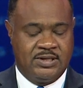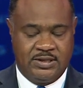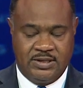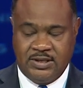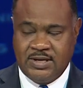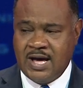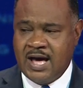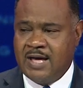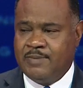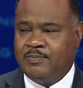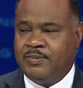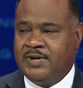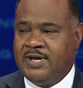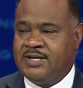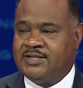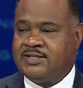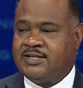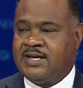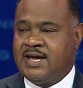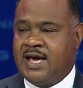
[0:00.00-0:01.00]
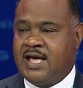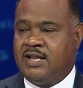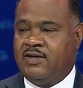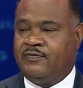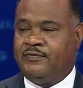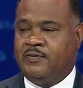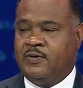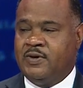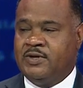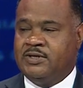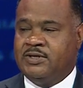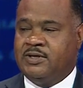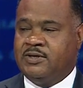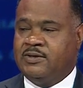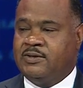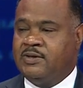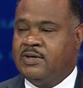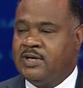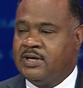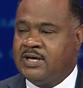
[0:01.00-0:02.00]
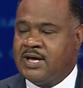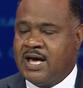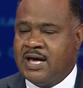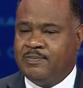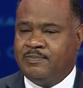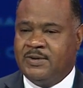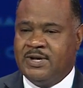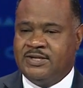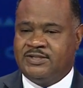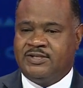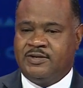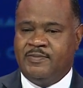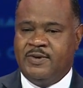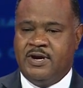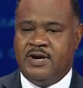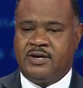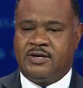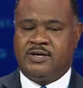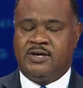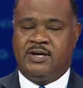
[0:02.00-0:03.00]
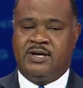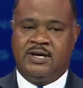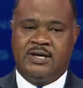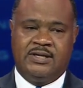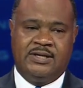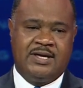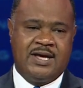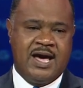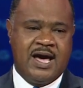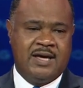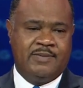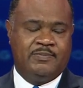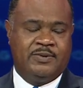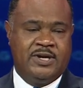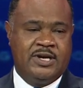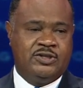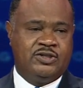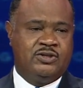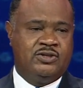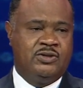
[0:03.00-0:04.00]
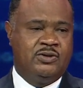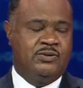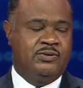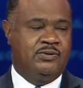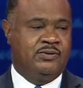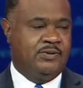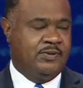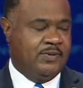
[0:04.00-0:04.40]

God bless California, God bless America, and God bless you.